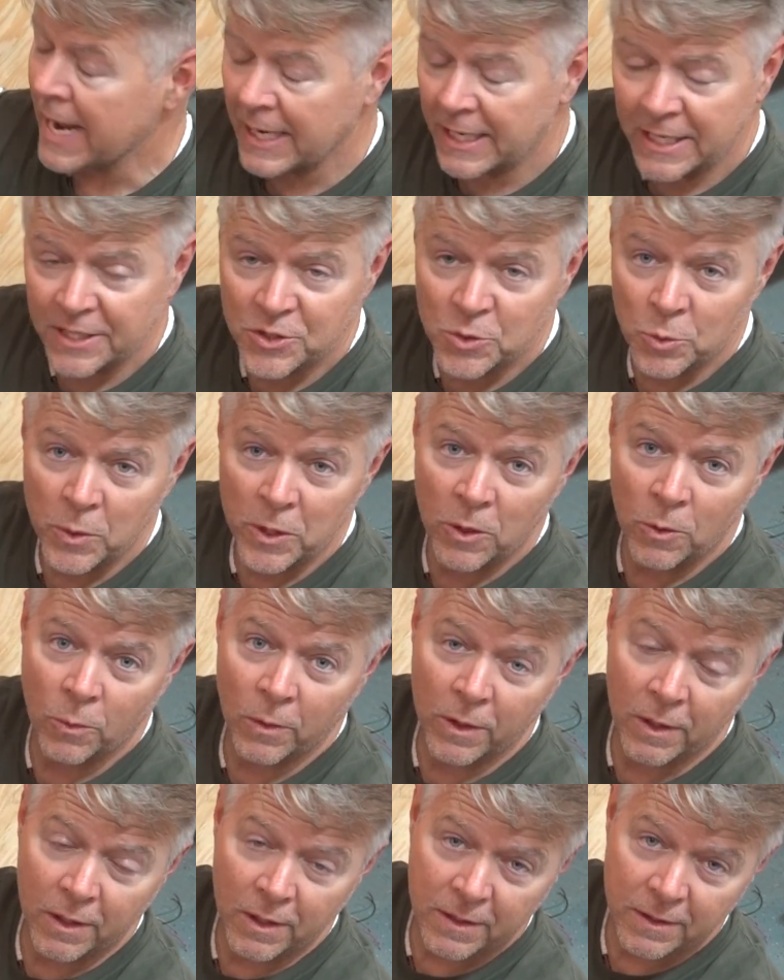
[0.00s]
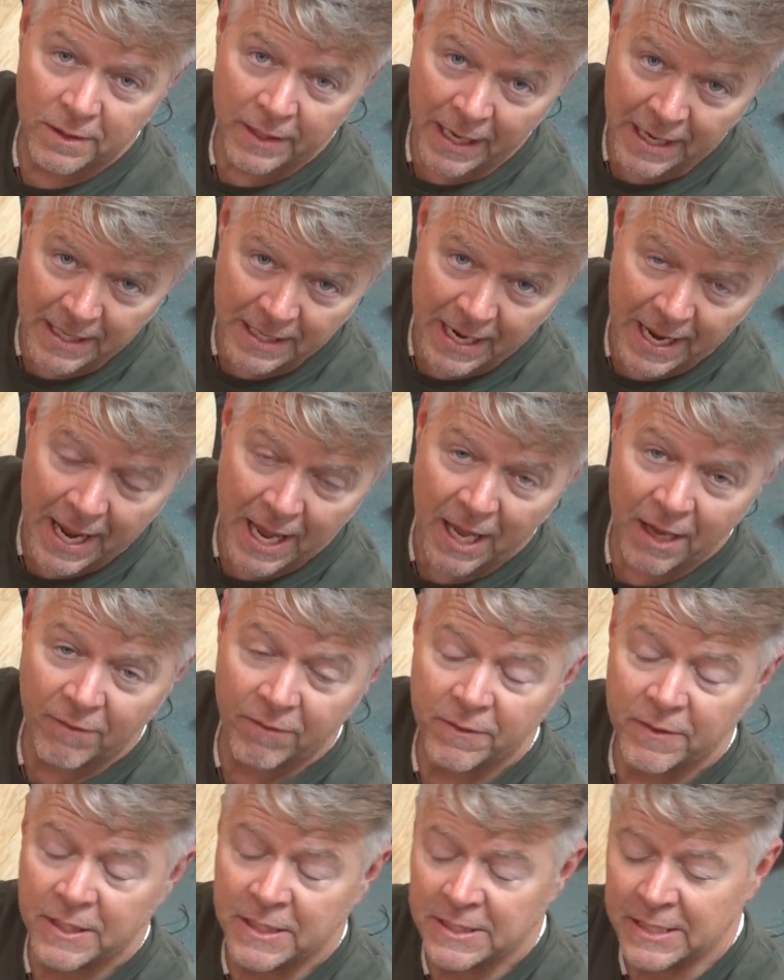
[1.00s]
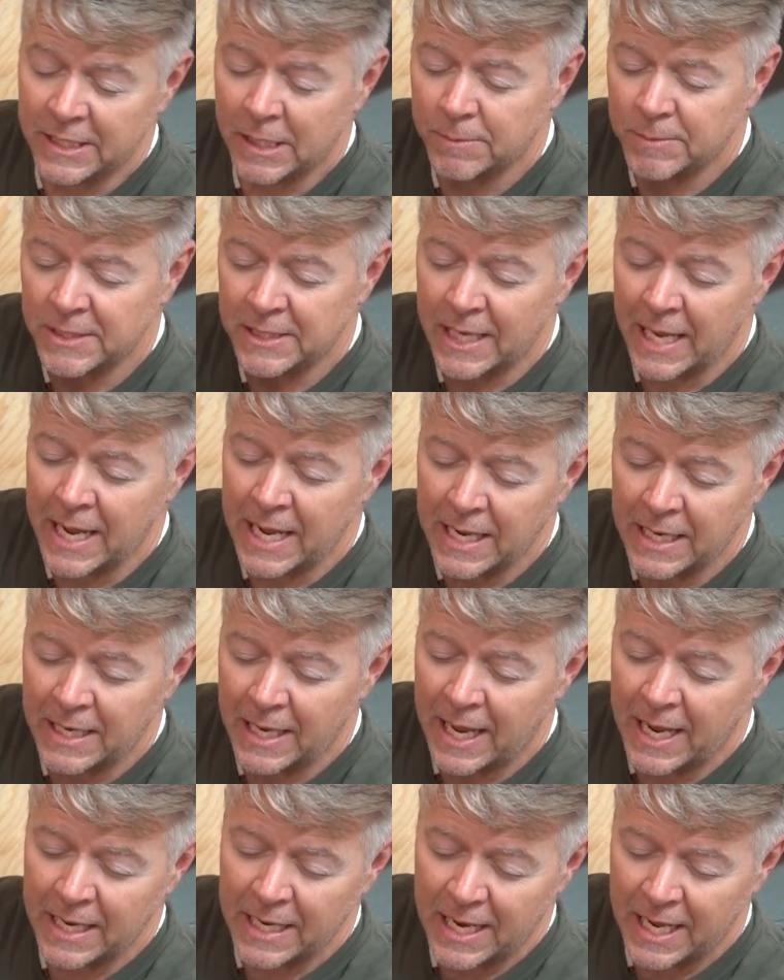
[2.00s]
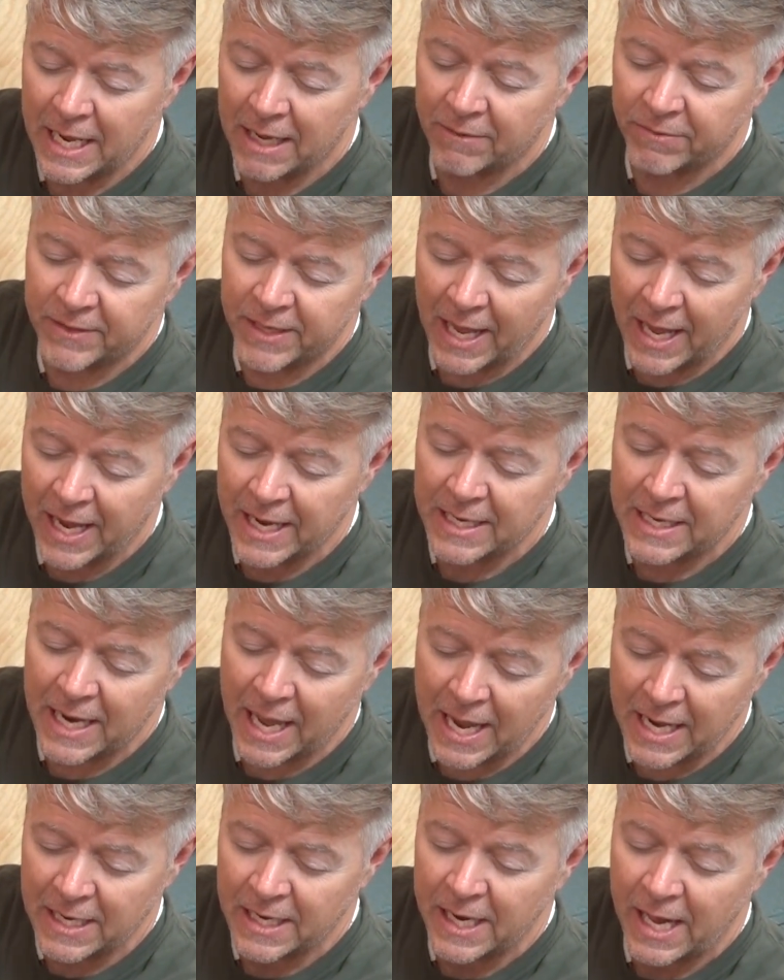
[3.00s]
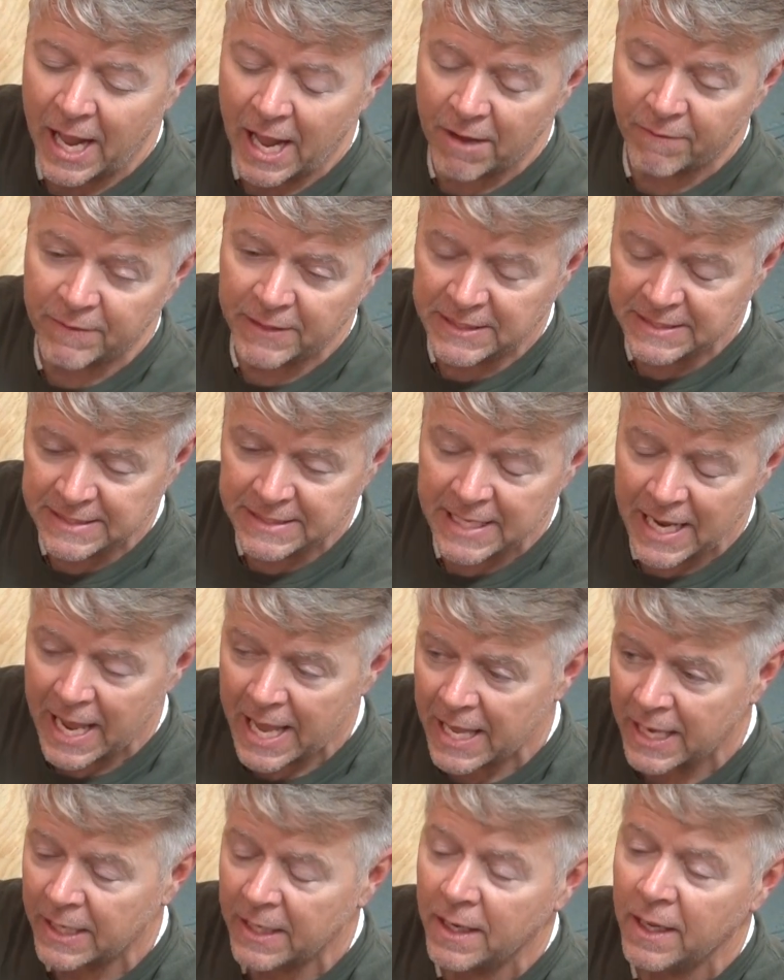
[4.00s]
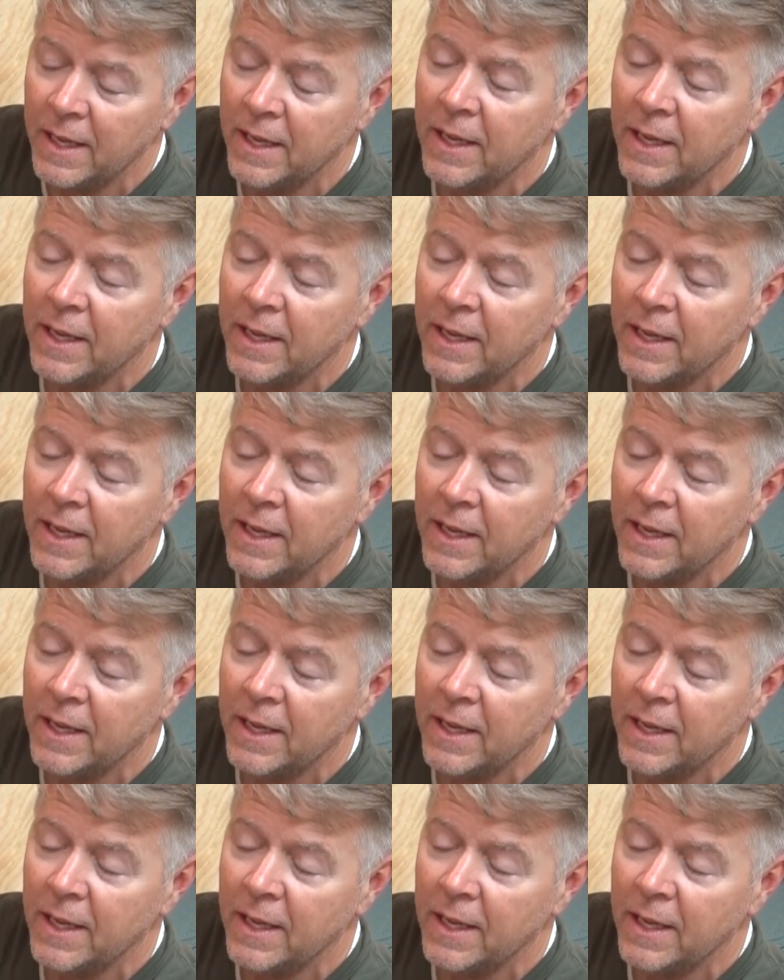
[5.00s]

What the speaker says: 8-inch wheel work, 8.5, because it comes in 8, 8.5, 9, 9.5, and 10.